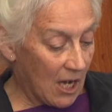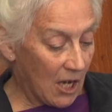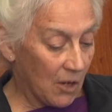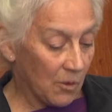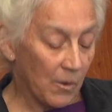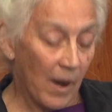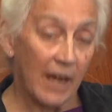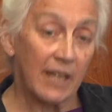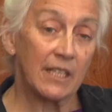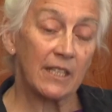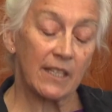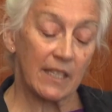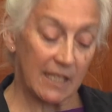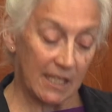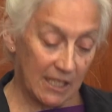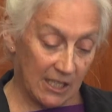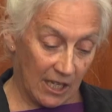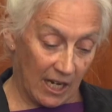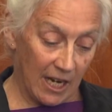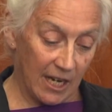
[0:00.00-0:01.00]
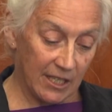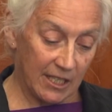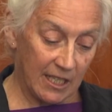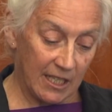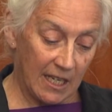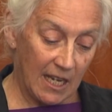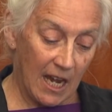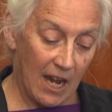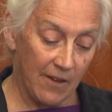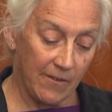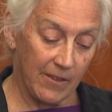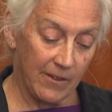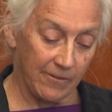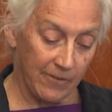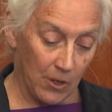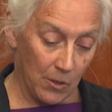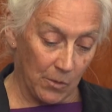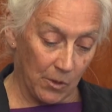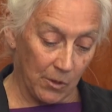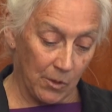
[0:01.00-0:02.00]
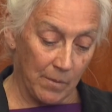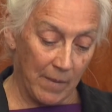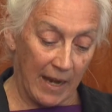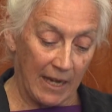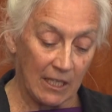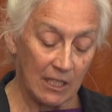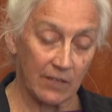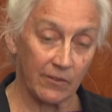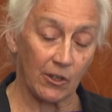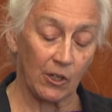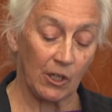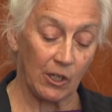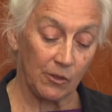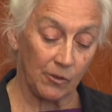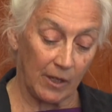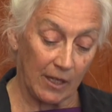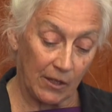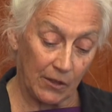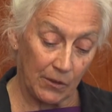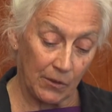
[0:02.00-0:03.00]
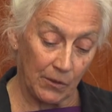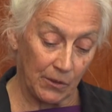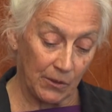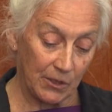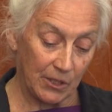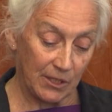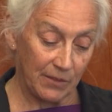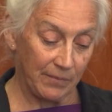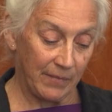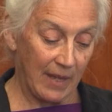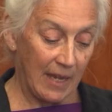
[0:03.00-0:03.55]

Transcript: right at the start of the verbal remains of early Greek thought.